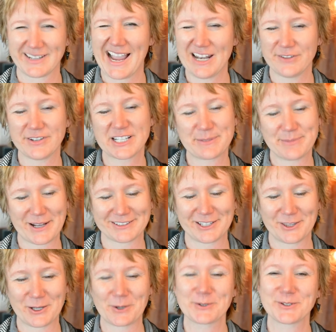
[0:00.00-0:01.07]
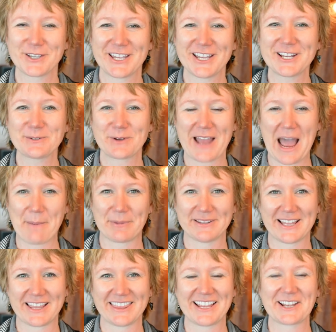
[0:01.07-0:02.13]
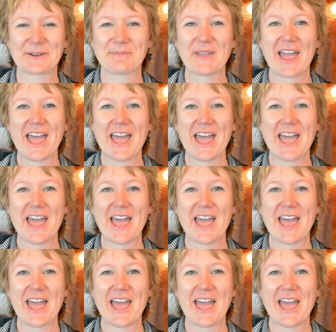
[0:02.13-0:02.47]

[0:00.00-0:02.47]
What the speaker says: Kind of expected though. So here's what happened, I think.